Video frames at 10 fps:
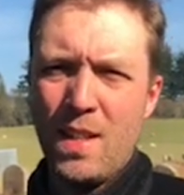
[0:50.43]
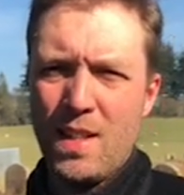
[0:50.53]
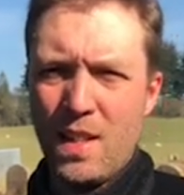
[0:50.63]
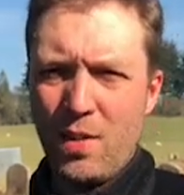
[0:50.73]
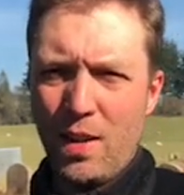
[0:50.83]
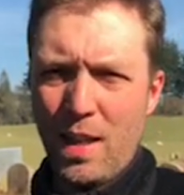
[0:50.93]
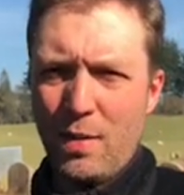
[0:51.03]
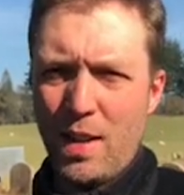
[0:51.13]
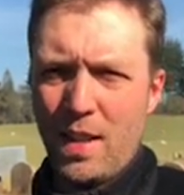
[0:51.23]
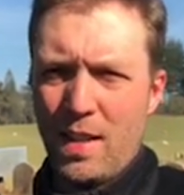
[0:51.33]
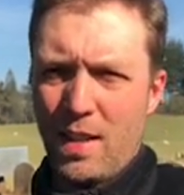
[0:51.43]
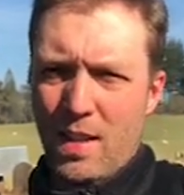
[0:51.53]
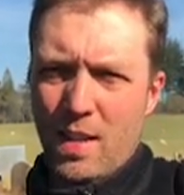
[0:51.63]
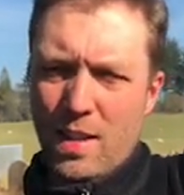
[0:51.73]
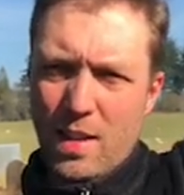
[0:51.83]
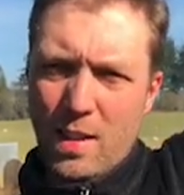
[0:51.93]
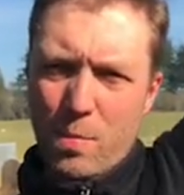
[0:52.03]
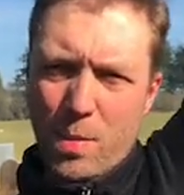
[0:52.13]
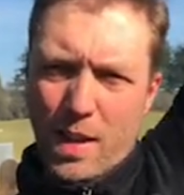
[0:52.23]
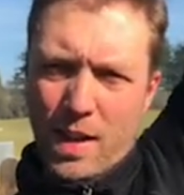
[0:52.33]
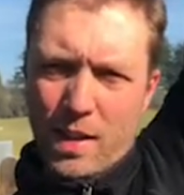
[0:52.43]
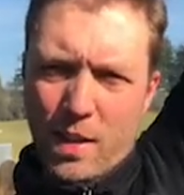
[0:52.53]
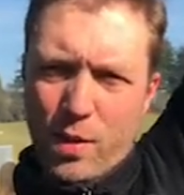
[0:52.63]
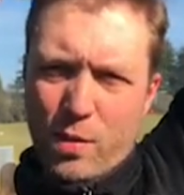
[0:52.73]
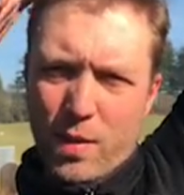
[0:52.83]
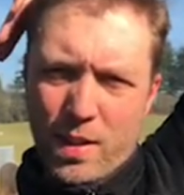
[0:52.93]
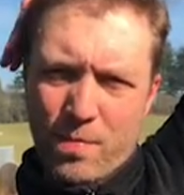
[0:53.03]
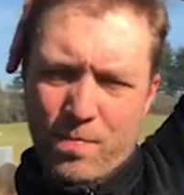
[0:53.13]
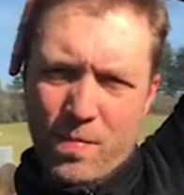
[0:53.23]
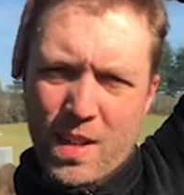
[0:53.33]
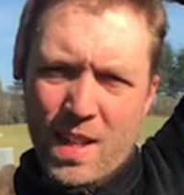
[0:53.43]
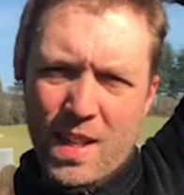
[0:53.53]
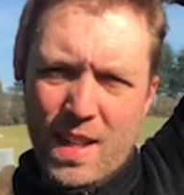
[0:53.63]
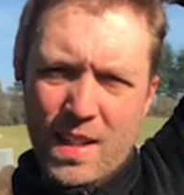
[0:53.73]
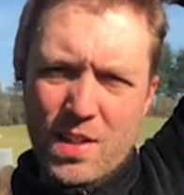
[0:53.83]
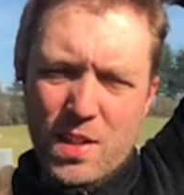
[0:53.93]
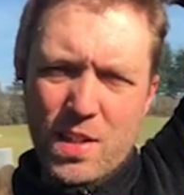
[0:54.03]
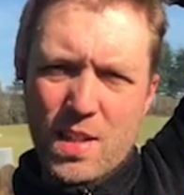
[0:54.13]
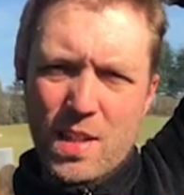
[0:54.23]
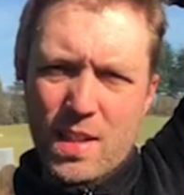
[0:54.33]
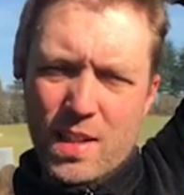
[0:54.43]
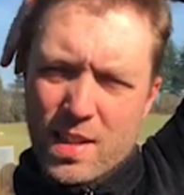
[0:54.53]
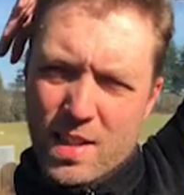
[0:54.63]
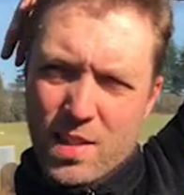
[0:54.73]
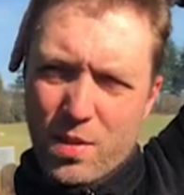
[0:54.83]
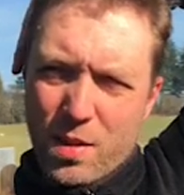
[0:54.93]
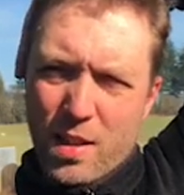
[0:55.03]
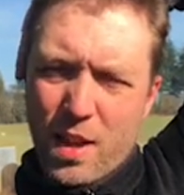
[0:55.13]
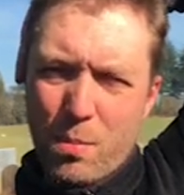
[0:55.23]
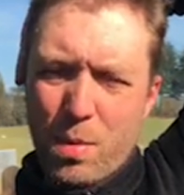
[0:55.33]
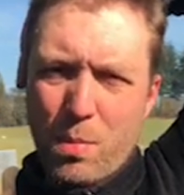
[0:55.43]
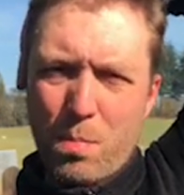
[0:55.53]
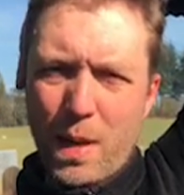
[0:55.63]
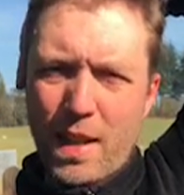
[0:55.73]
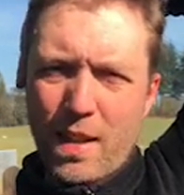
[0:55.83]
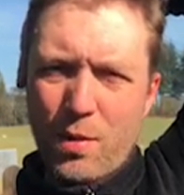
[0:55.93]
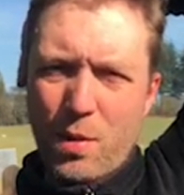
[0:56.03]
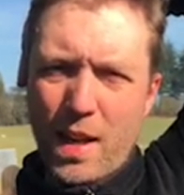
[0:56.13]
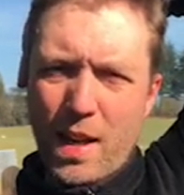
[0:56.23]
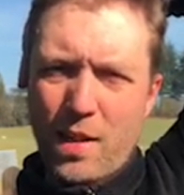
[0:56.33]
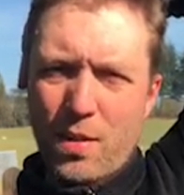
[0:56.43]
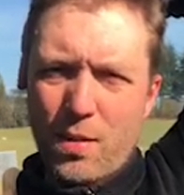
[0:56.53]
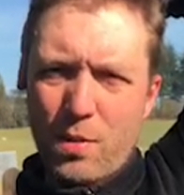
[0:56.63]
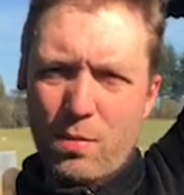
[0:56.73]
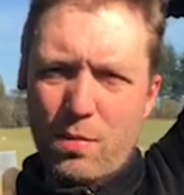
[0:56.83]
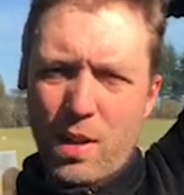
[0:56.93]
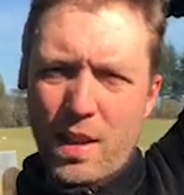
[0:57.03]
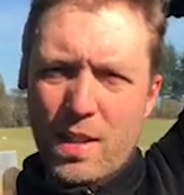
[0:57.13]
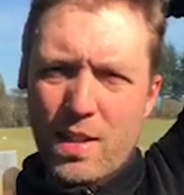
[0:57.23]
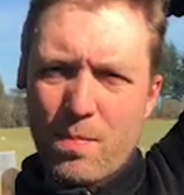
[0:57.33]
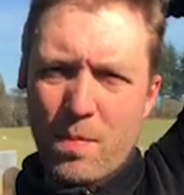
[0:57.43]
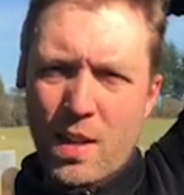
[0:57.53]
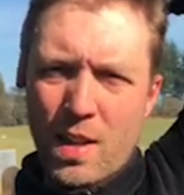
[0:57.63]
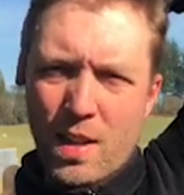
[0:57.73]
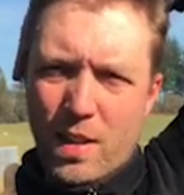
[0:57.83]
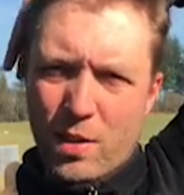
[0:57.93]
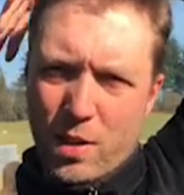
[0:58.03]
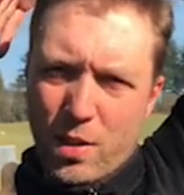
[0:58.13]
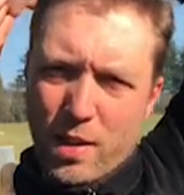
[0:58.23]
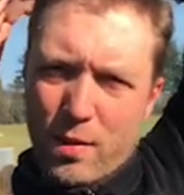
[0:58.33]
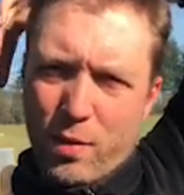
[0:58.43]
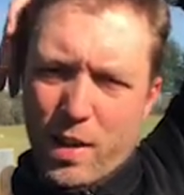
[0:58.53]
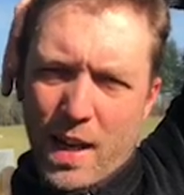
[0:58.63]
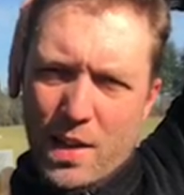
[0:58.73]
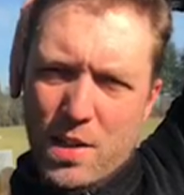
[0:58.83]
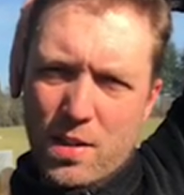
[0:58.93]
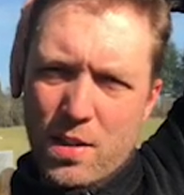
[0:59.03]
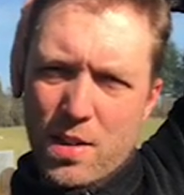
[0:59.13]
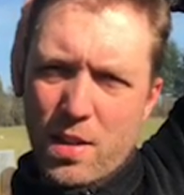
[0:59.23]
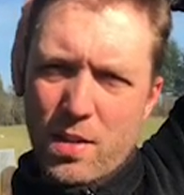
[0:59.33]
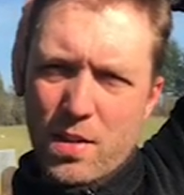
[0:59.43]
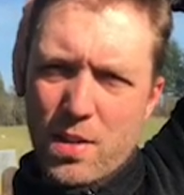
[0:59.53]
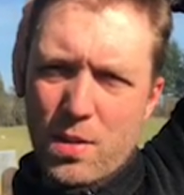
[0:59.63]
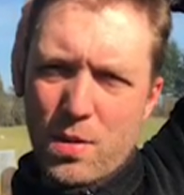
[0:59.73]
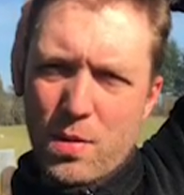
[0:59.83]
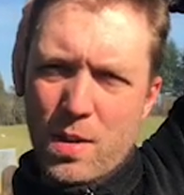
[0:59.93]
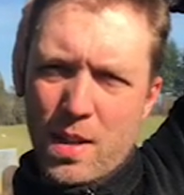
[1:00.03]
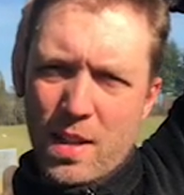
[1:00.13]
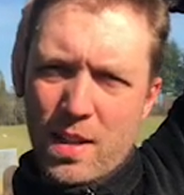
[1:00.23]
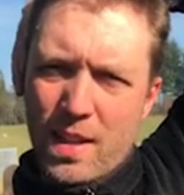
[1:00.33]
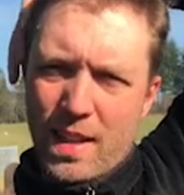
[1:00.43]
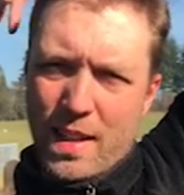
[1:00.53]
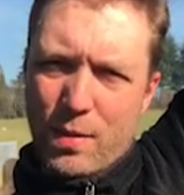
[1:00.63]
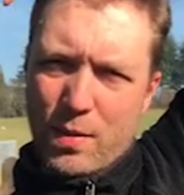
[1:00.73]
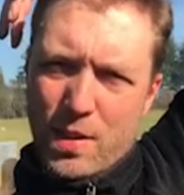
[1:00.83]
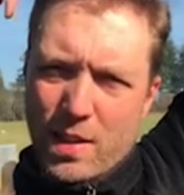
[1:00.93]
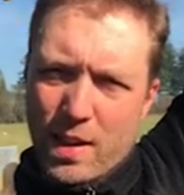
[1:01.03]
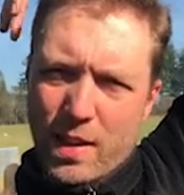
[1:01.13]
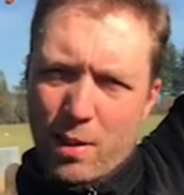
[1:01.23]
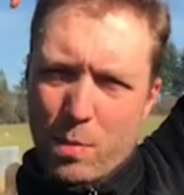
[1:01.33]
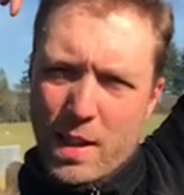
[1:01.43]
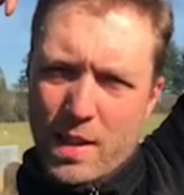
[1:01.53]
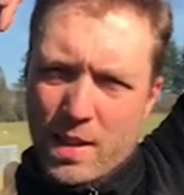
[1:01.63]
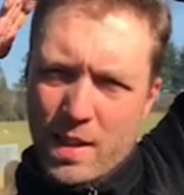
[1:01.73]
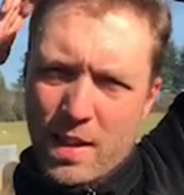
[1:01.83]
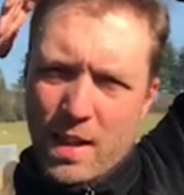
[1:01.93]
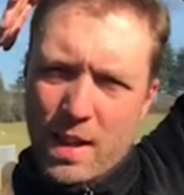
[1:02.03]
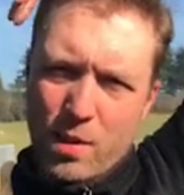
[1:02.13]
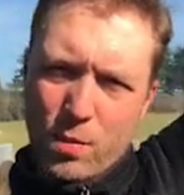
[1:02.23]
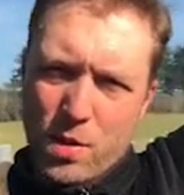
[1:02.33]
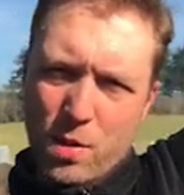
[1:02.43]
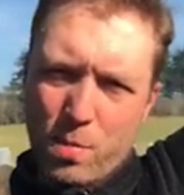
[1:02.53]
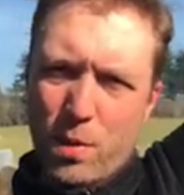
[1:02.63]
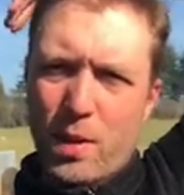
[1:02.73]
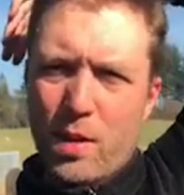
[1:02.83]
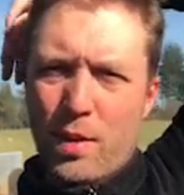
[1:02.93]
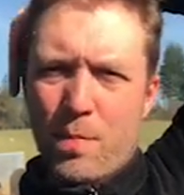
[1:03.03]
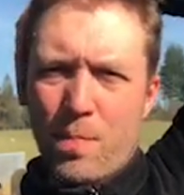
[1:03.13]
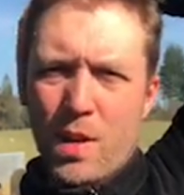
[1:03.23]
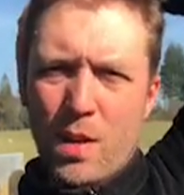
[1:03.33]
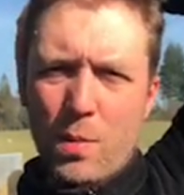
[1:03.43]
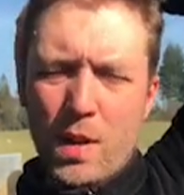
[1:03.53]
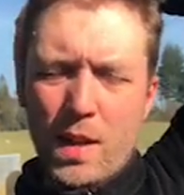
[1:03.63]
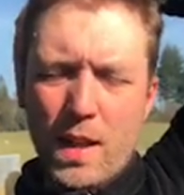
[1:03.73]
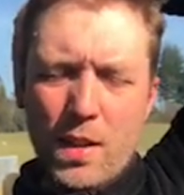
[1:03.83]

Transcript: take your left hand up and over and just sort of cup the back of your head on the right, and you're looking for an action that's going to lift a little bit and also pull over. We're going to get